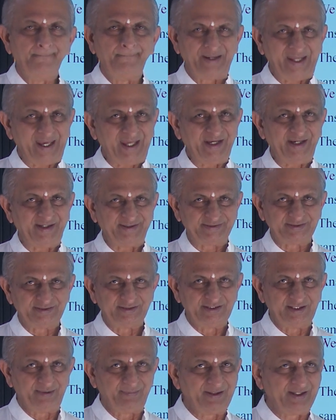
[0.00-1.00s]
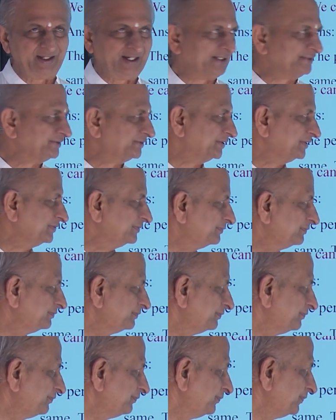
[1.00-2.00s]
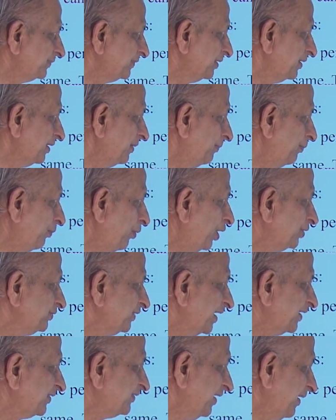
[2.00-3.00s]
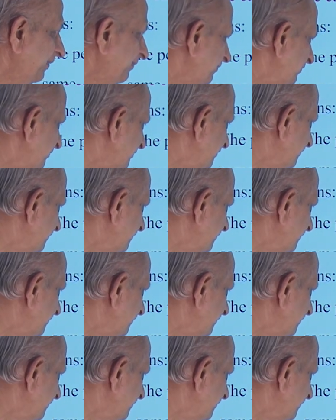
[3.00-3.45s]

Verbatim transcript: planet, namely earth. Both are same.